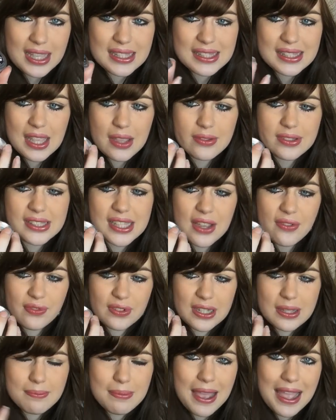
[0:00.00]
So
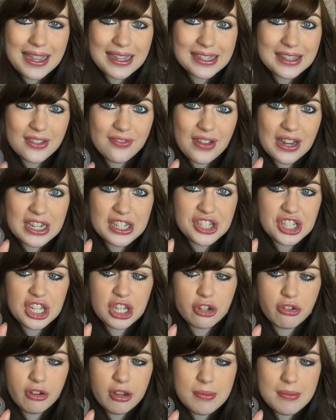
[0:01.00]
definitely buying the
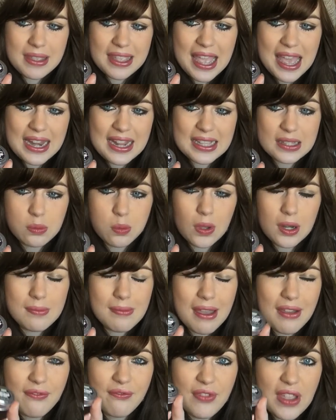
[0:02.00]
Vanishing Cream again. It's one of
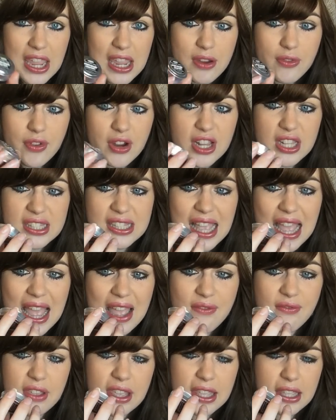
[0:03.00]
my favourites,
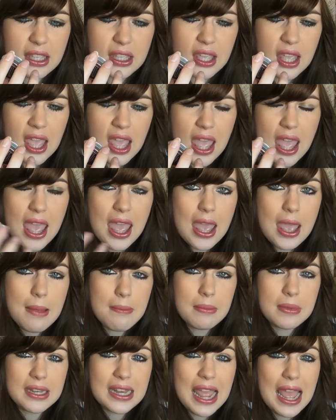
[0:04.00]
I think,
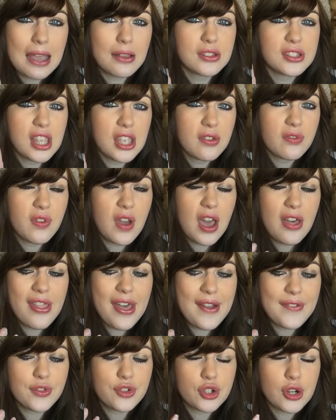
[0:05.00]
now so far
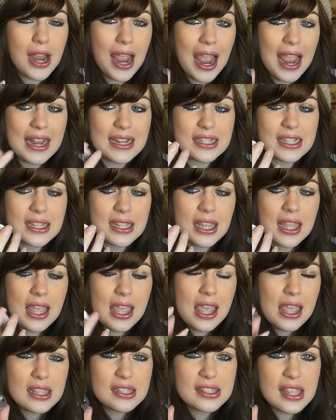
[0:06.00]
that I've tried.
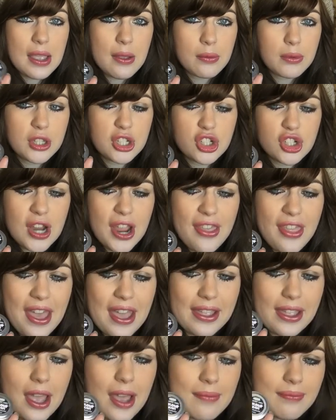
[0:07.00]
So I'm going to try
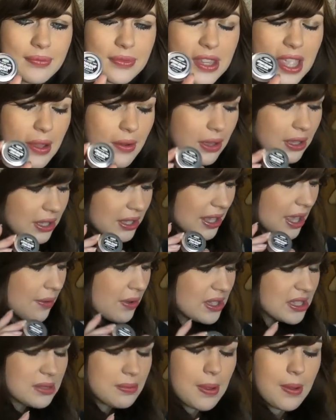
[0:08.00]
that again. Go
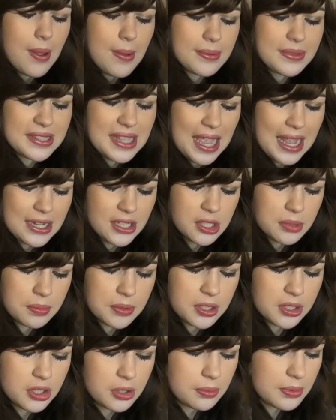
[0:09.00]
onto my website,
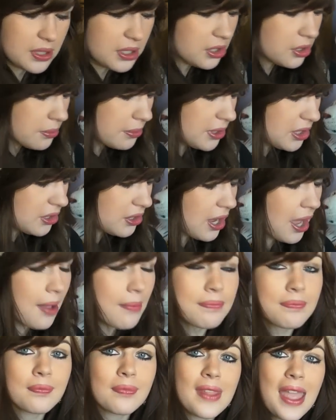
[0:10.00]

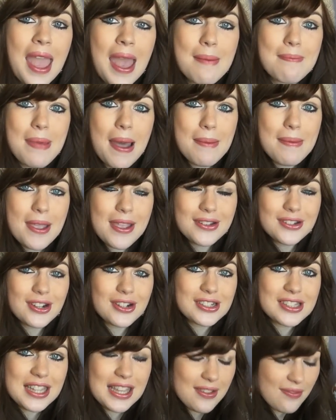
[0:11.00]

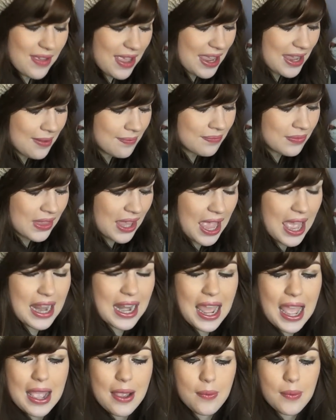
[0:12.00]
www.babo.tv,
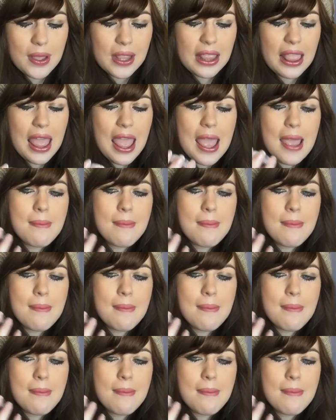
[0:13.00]
and I will